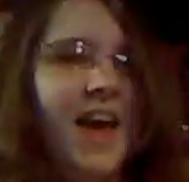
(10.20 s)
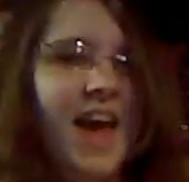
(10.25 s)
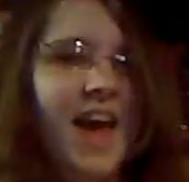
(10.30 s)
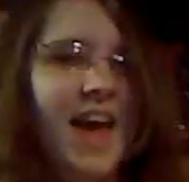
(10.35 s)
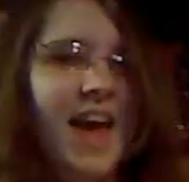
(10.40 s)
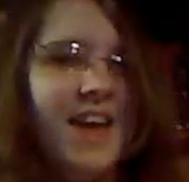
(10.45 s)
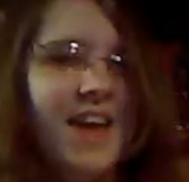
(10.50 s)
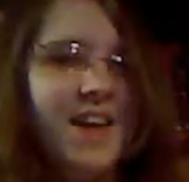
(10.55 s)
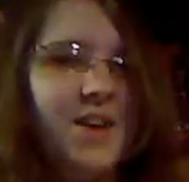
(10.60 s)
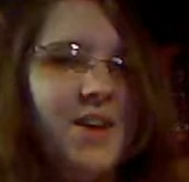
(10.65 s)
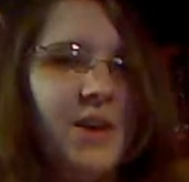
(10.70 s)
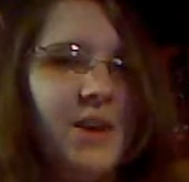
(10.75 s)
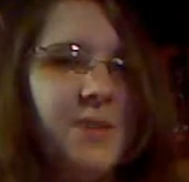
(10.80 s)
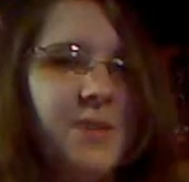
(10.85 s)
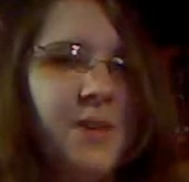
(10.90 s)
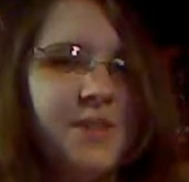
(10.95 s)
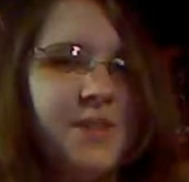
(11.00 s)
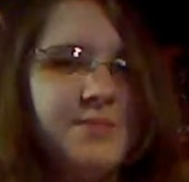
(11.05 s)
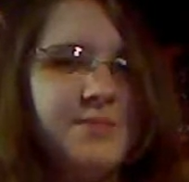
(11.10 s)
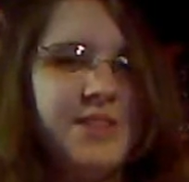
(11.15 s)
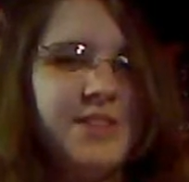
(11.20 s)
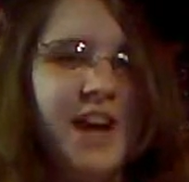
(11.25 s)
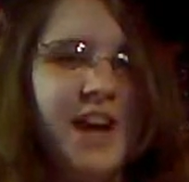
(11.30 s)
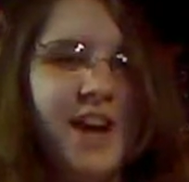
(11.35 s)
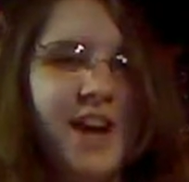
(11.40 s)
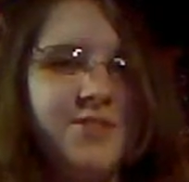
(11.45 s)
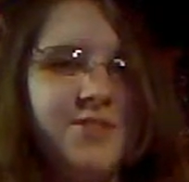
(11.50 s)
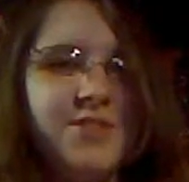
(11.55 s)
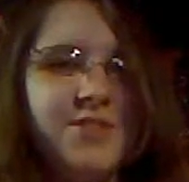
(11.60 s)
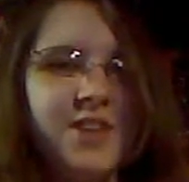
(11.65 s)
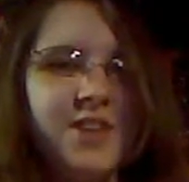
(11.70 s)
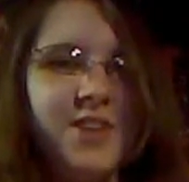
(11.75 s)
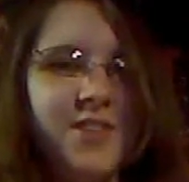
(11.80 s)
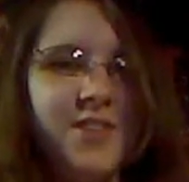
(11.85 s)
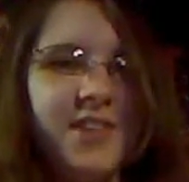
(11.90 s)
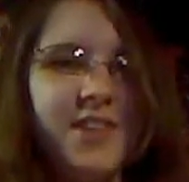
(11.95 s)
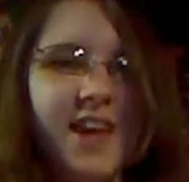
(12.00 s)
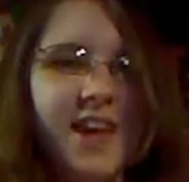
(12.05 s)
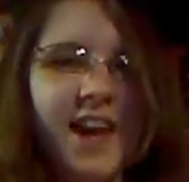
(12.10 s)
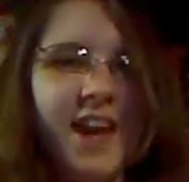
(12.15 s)
Hello, and welcome to After Dark
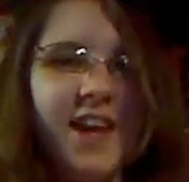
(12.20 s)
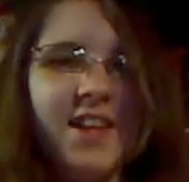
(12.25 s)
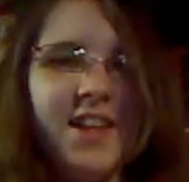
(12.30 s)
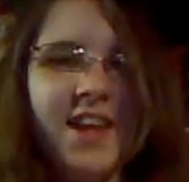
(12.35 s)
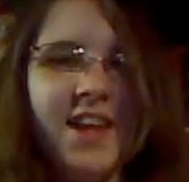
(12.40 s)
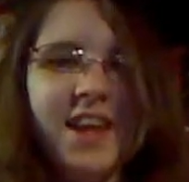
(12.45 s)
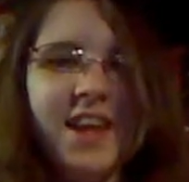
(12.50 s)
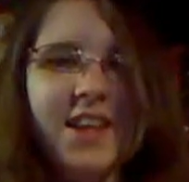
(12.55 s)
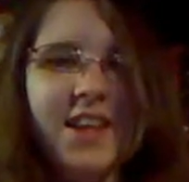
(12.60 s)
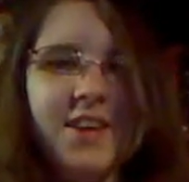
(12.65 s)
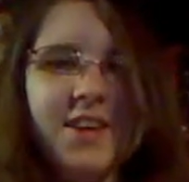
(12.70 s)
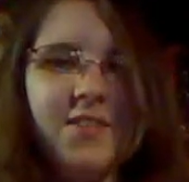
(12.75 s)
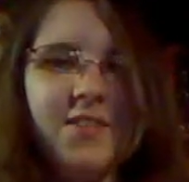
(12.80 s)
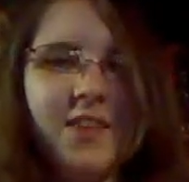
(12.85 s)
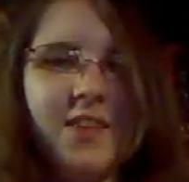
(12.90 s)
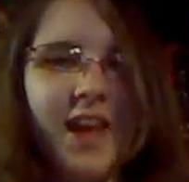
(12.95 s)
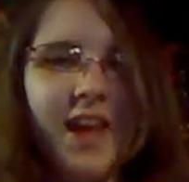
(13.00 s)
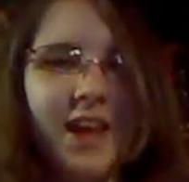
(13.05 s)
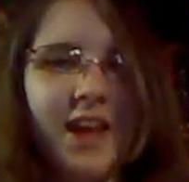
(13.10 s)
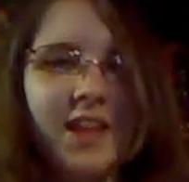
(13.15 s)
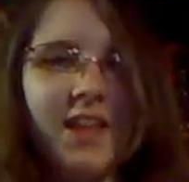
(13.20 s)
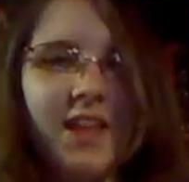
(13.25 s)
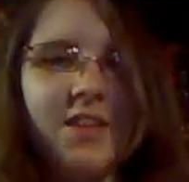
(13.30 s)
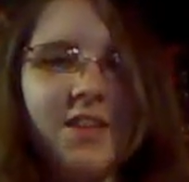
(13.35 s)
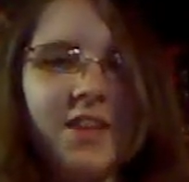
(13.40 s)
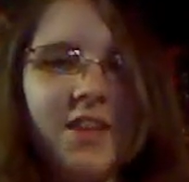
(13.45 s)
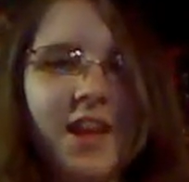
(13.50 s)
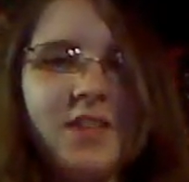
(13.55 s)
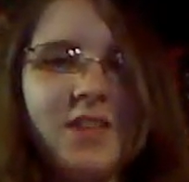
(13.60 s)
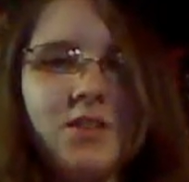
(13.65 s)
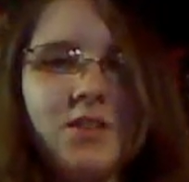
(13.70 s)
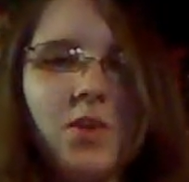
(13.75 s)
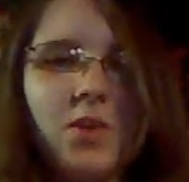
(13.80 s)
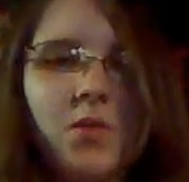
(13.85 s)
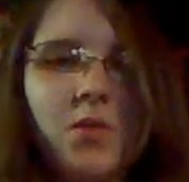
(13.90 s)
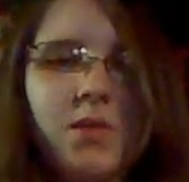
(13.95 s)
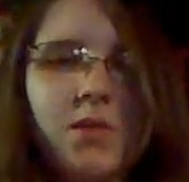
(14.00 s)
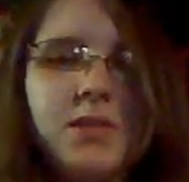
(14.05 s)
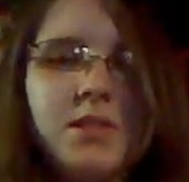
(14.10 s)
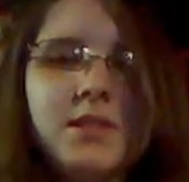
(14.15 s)
with Kal. Hello, Kal here as
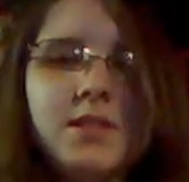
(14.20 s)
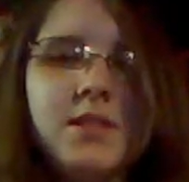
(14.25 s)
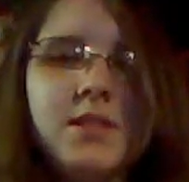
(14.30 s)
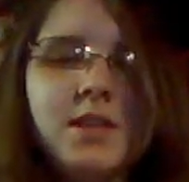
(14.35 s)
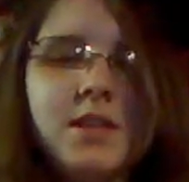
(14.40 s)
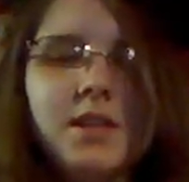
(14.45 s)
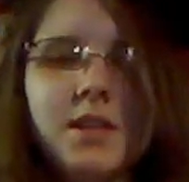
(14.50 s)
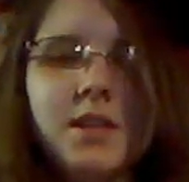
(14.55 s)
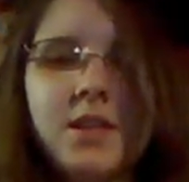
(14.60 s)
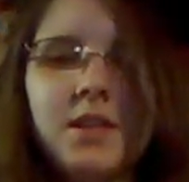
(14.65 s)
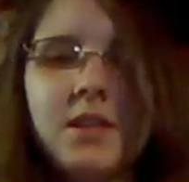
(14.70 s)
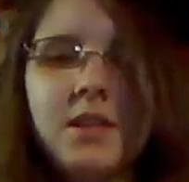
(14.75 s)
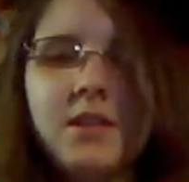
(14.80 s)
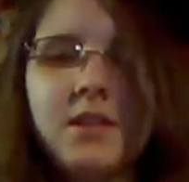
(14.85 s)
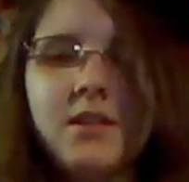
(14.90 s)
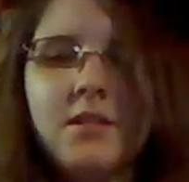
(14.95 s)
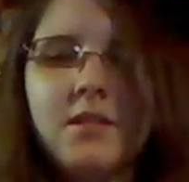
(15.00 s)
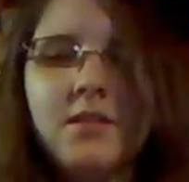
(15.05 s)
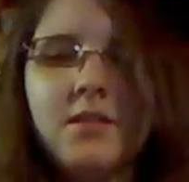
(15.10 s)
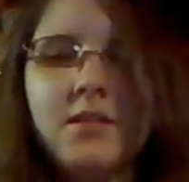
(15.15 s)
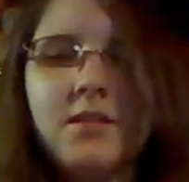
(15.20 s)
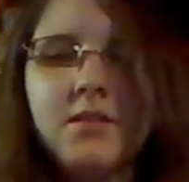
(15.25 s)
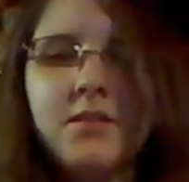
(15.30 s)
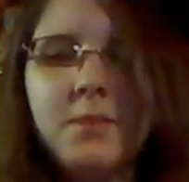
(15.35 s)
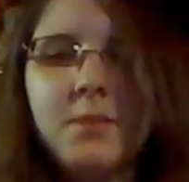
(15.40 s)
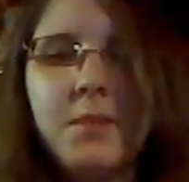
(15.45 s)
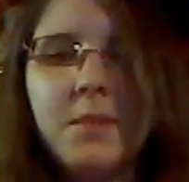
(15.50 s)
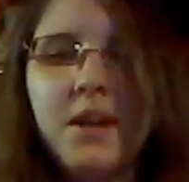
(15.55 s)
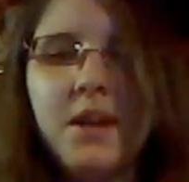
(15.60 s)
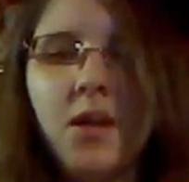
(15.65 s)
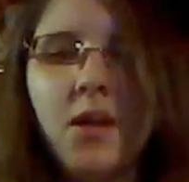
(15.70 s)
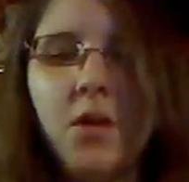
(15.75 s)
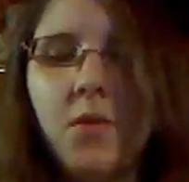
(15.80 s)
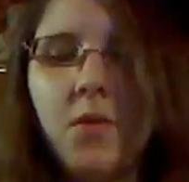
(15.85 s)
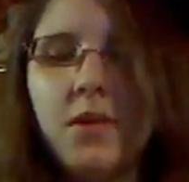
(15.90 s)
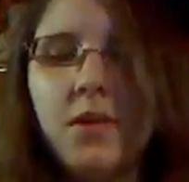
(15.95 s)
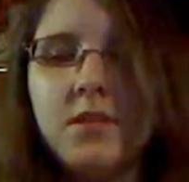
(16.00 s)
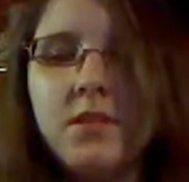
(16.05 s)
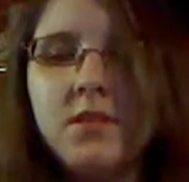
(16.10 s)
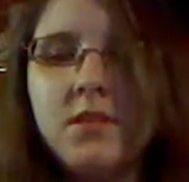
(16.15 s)
always. Well, maybe not
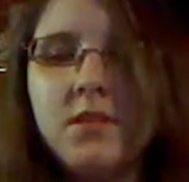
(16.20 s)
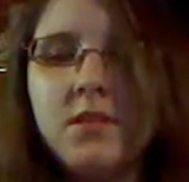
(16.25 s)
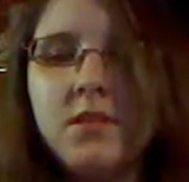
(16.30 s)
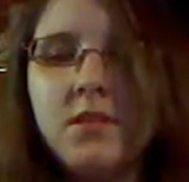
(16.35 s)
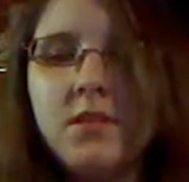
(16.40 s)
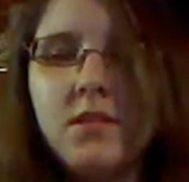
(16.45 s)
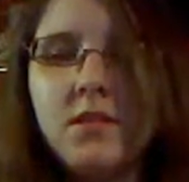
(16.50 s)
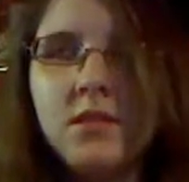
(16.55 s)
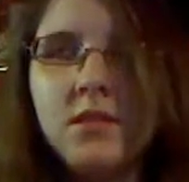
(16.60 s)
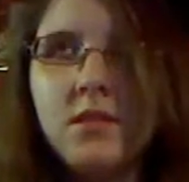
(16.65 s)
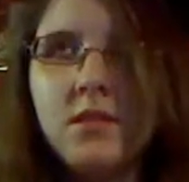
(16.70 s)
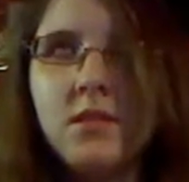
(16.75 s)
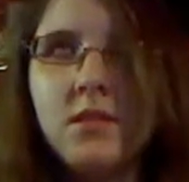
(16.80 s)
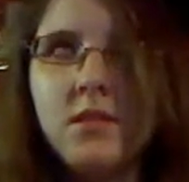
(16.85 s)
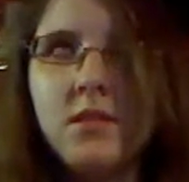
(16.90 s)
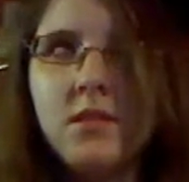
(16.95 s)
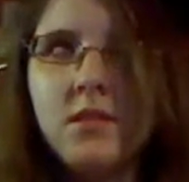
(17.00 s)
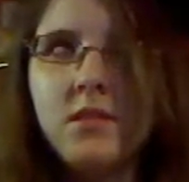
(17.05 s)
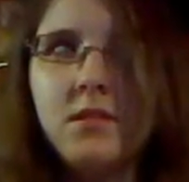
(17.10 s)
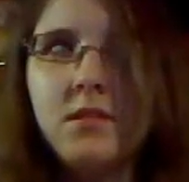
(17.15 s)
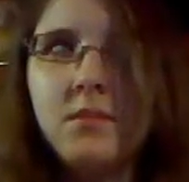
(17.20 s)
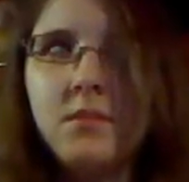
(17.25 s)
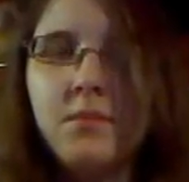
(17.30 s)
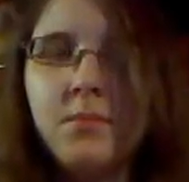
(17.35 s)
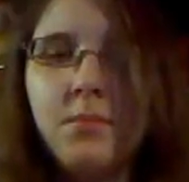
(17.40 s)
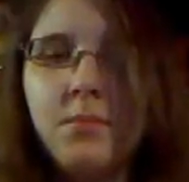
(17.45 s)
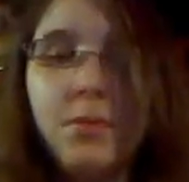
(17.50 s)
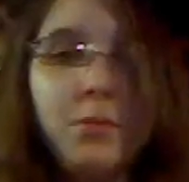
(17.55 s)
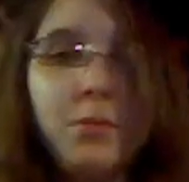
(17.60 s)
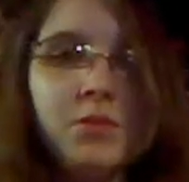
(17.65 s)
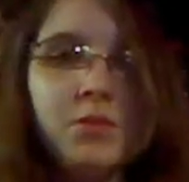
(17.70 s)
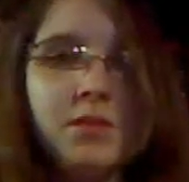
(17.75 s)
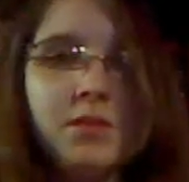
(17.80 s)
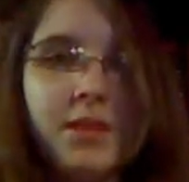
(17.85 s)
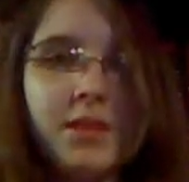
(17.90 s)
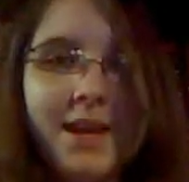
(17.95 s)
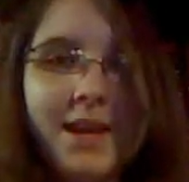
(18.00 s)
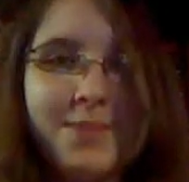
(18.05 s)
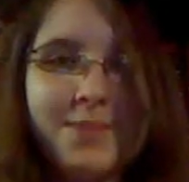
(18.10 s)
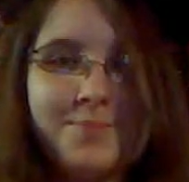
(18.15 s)
always, but most of
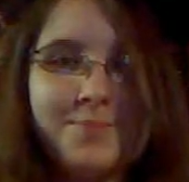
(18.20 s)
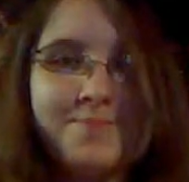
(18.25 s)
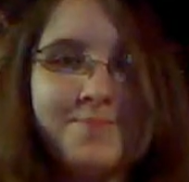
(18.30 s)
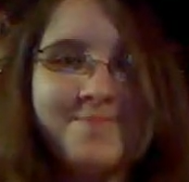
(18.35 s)
the time.